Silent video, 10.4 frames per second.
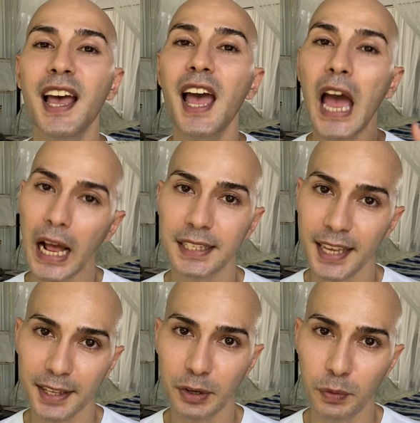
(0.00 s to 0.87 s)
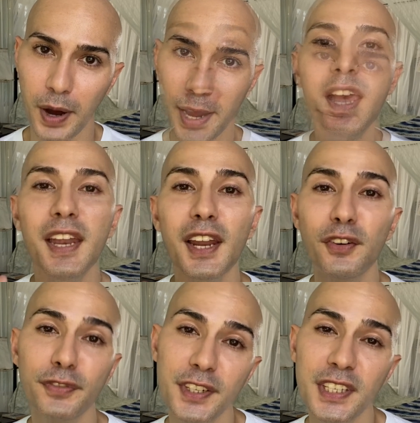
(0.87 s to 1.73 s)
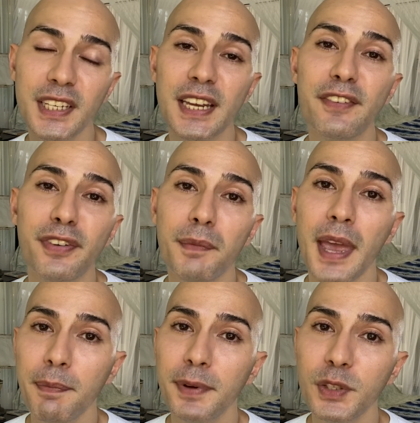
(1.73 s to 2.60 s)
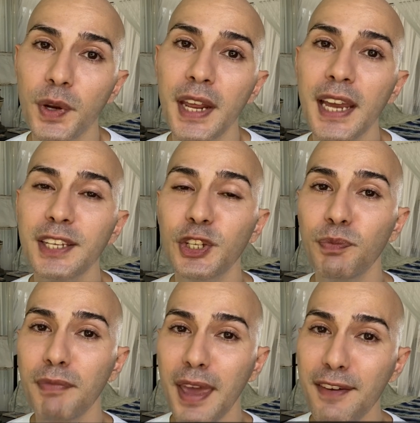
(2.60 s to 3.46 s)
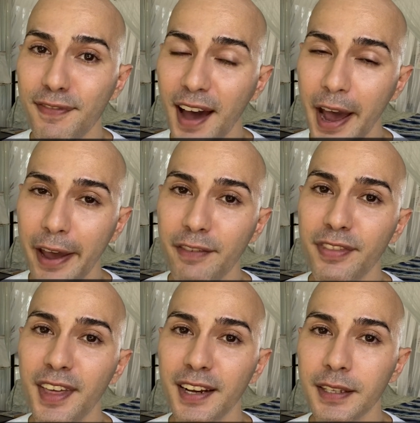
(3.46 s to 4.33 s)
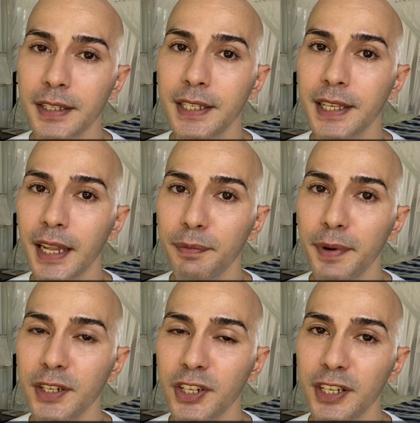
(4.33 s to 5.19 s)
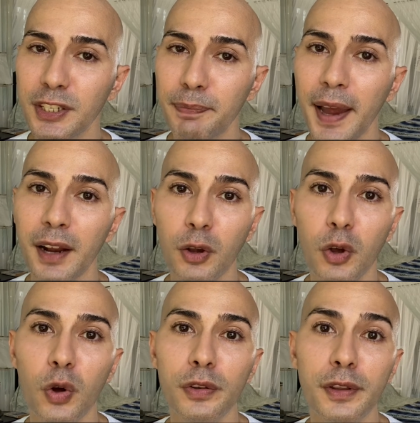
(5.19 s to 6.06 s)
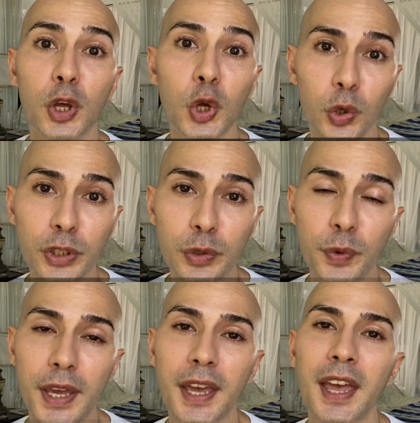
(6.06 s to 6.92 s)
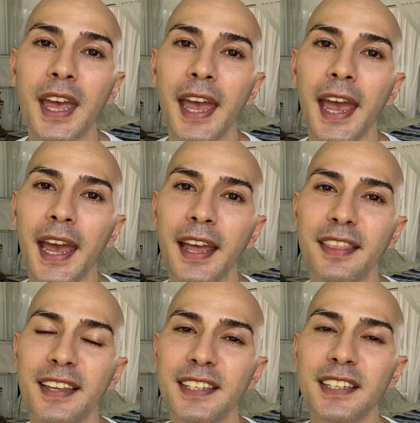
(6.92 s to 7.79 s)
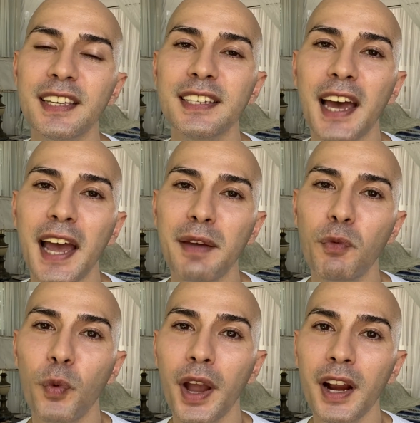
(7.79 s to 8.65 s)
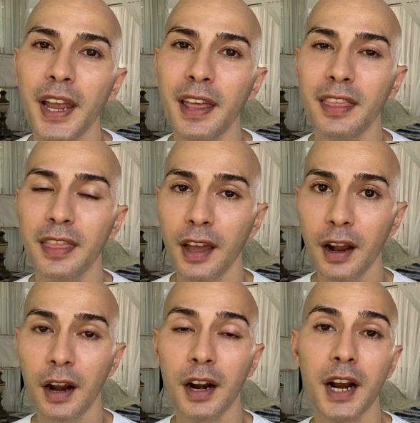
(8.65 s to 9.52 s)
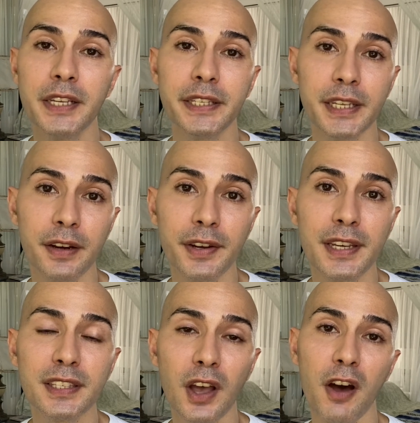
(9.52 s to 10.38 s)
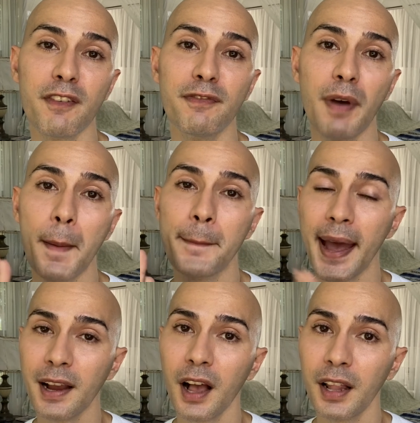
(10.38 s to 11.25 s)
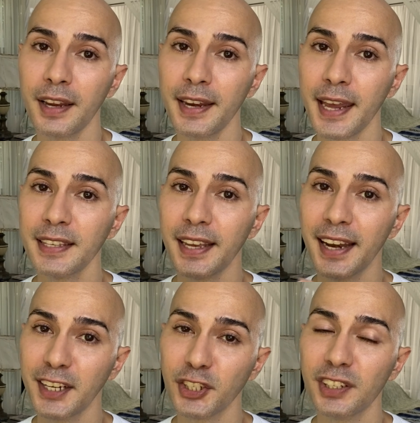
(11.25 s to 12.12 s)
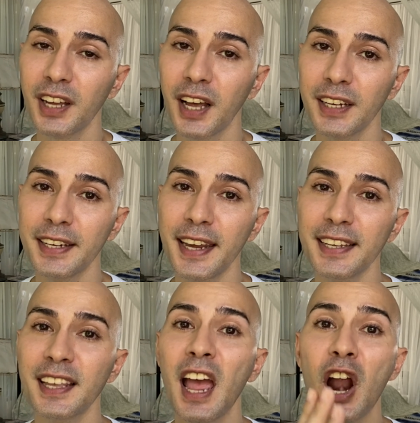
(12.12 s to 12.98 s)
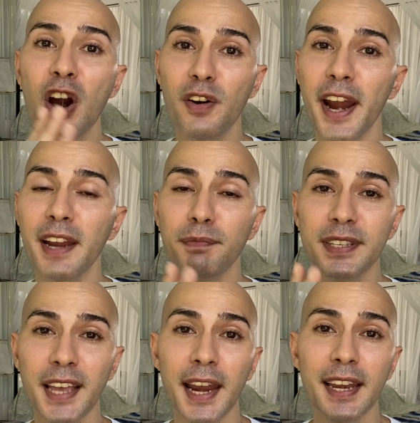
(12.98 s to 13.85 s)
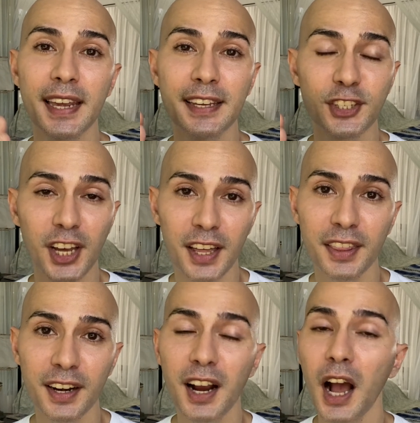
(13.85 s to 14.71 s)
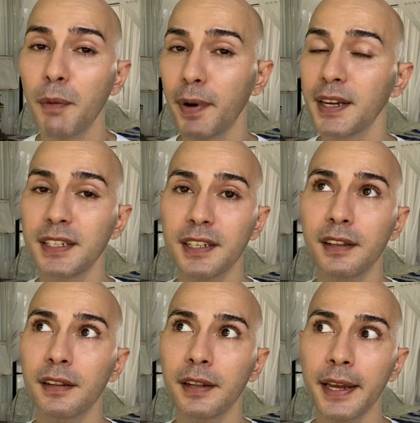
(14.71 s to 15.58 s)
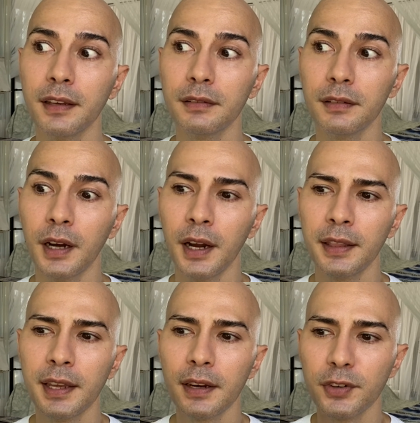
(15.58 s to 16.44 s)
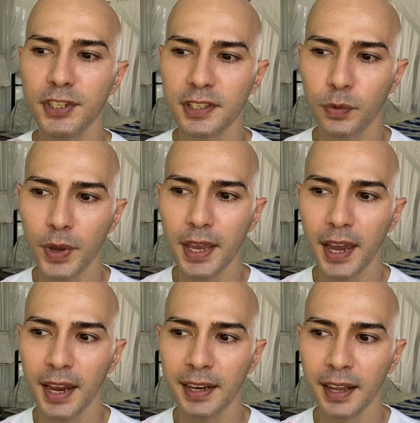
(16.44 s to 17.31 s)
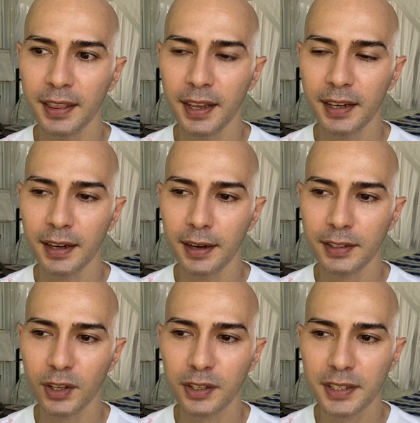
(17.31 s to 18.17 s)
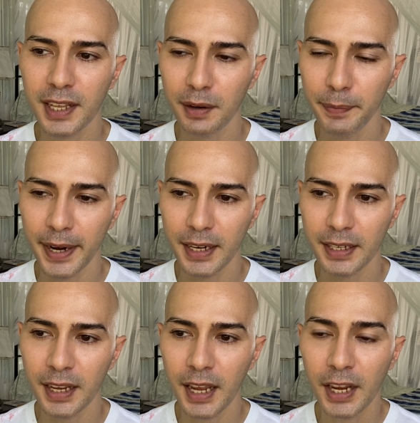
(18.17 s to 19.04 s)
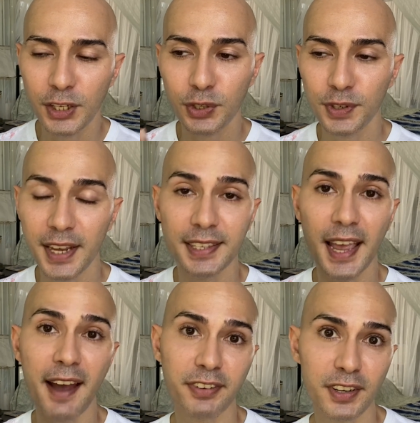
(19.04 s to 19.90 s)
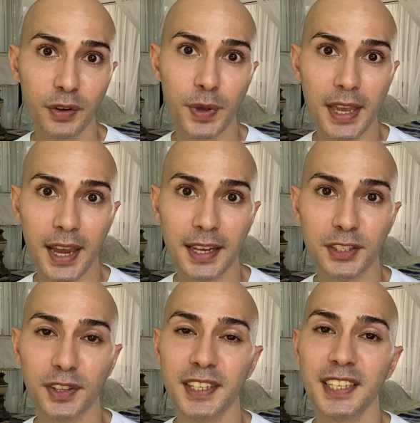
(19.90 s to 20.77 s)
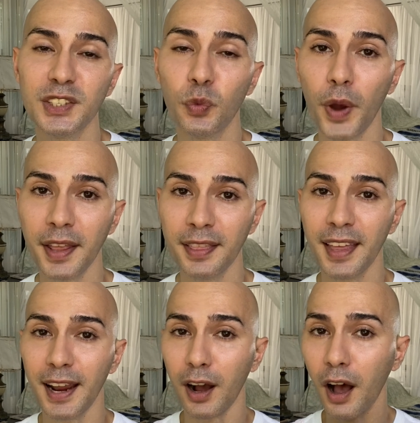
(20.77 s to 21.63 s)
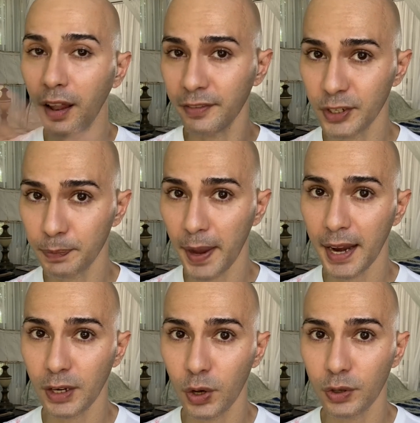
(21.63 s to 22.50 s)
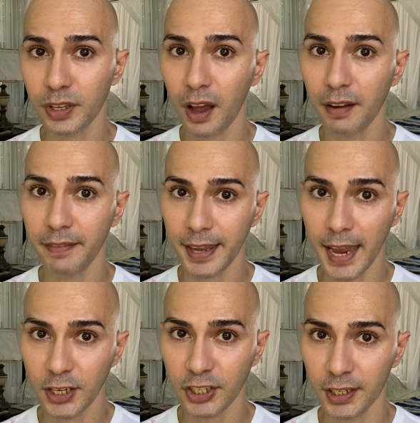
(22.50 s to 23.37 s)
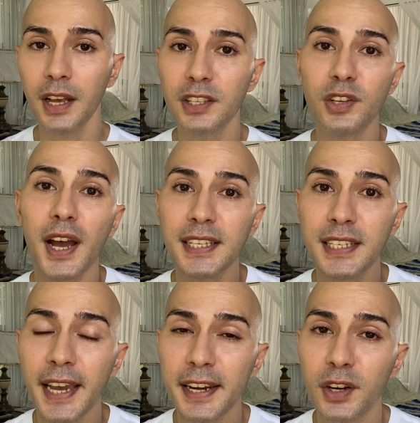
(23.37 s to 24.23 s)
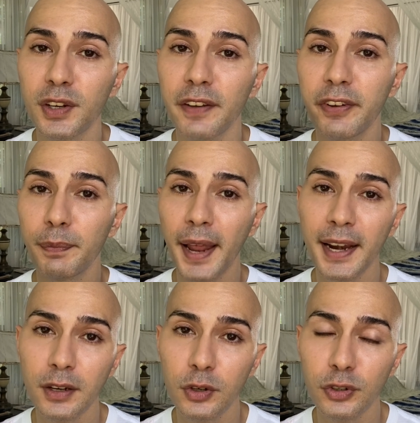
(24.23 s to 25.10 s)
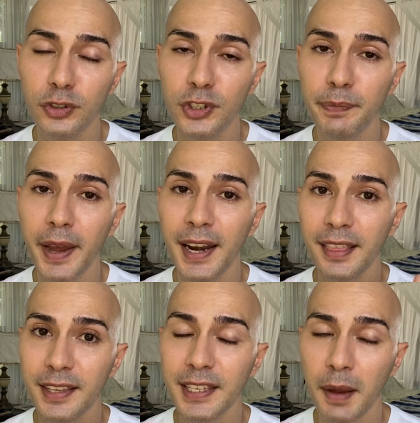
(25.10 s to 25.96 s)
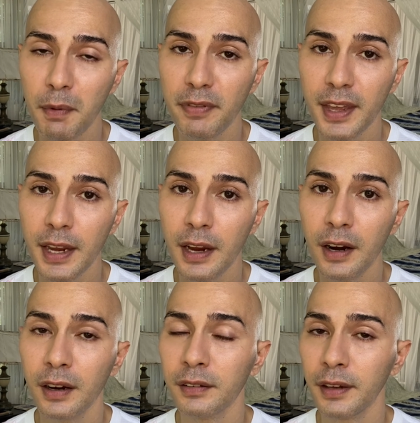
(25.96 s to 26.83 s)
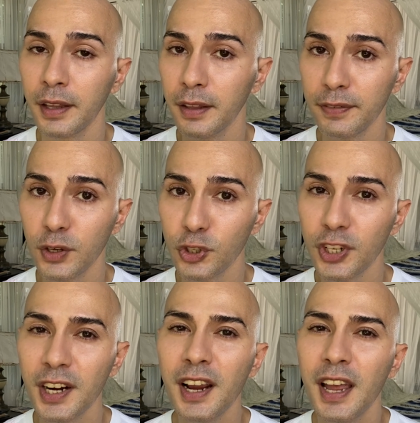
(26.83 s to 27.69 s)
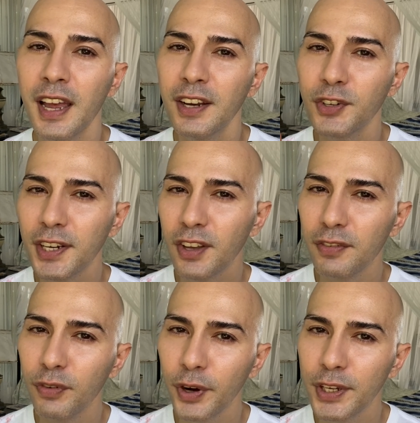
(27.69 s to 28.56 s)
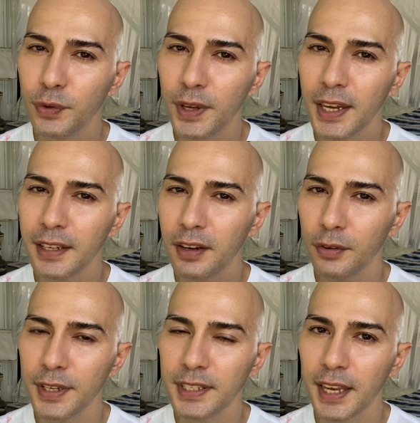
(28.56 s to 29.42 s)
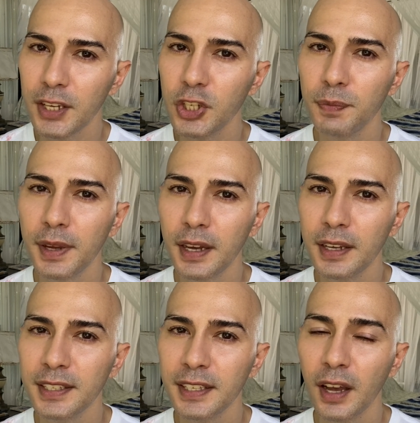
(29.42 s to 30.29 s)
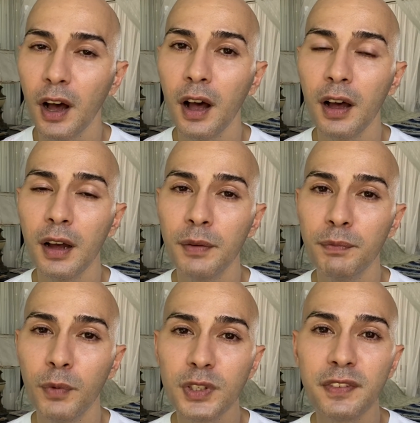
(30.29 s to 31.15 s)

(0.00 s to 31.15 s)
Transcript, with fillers: I'll tell you why. Now firstly, from April 28 to May 5, there's this celebration in Japan called Golden Week. And this is the time wherein there are a series of bank holidays and national holidays right beside each other up until like I think it reaches the weekend and then it's also celebrated two days after the weekend. So this is when all of Japan goes on vacation. So as a side note, if you're planning to go to Japan at this time of the year in the future, try to avoid doing it, reschedule because um, most of